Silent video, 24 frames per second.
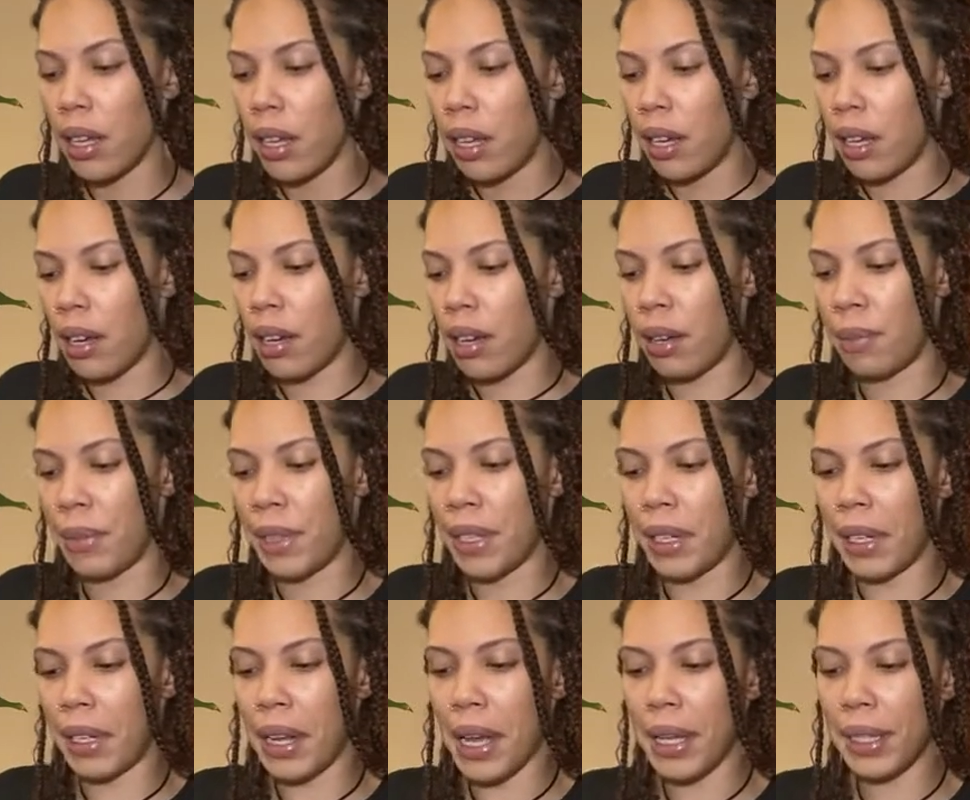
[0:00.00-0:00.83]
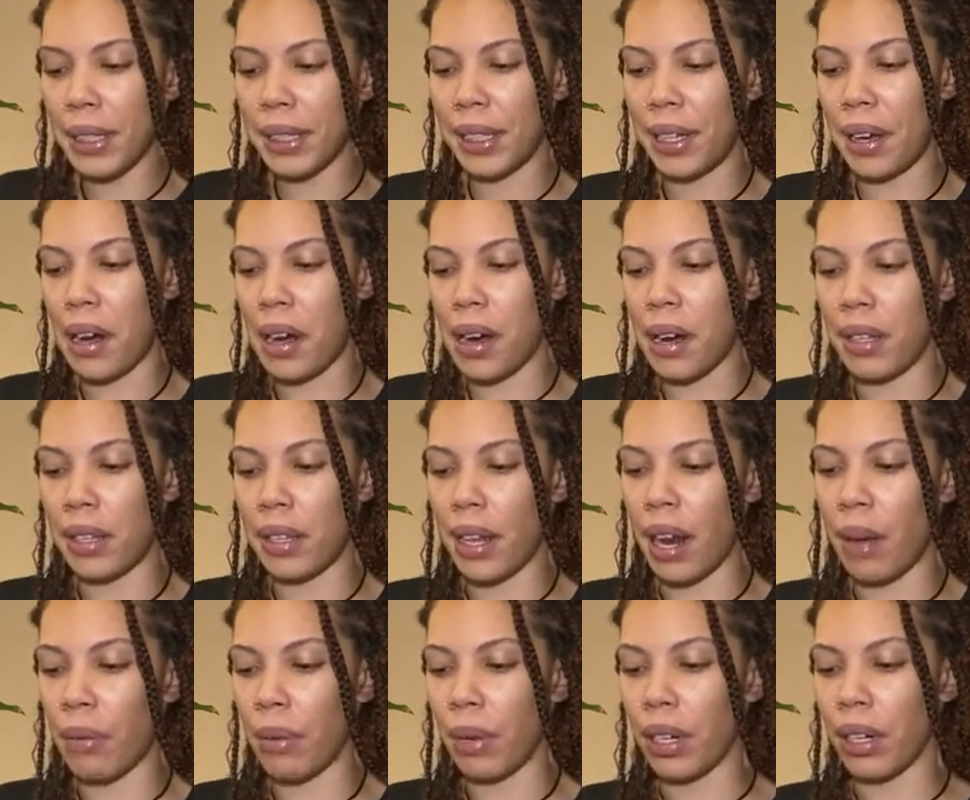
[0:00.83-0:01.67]
The next card that
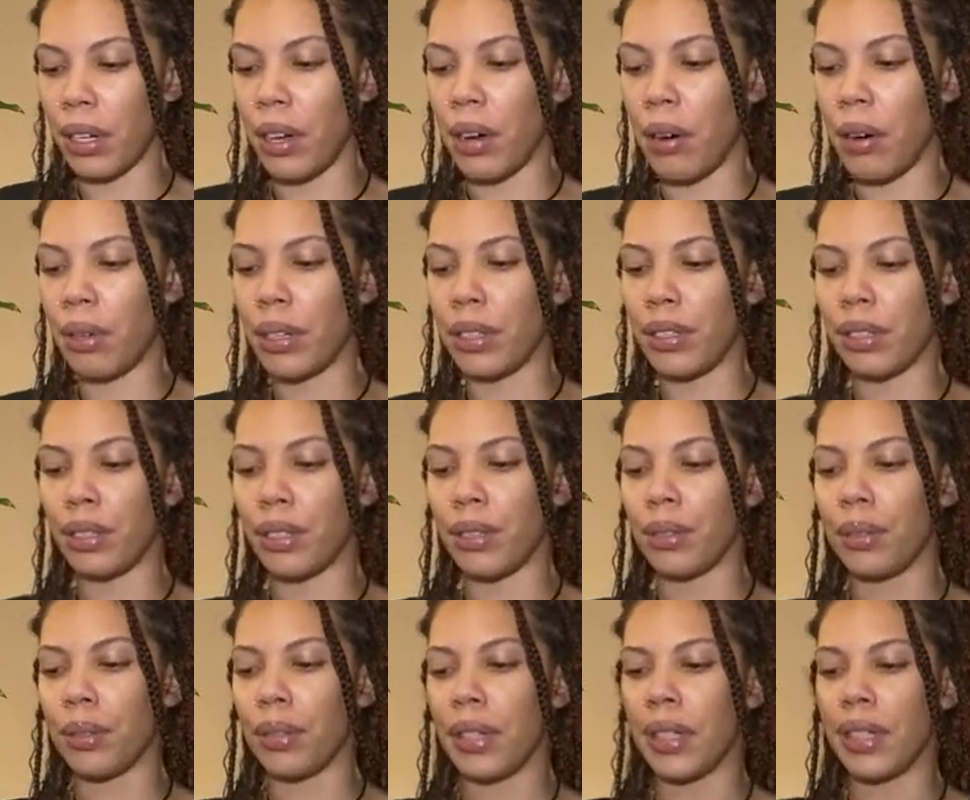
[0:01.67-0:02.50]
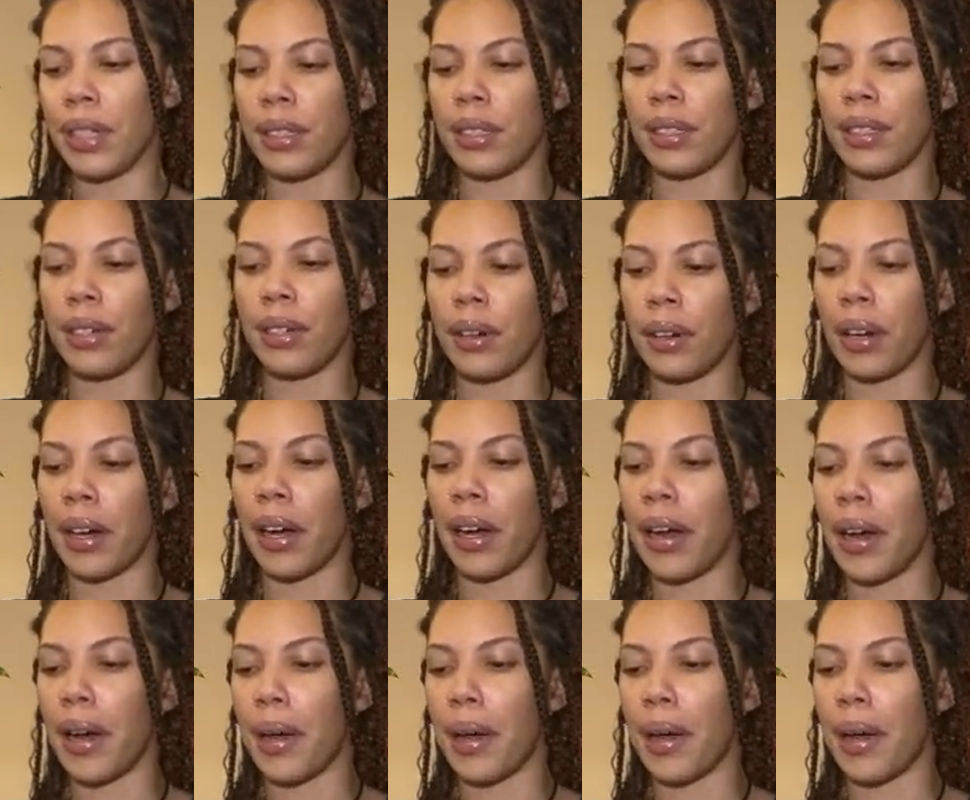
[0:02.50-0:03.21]
I want to go into is your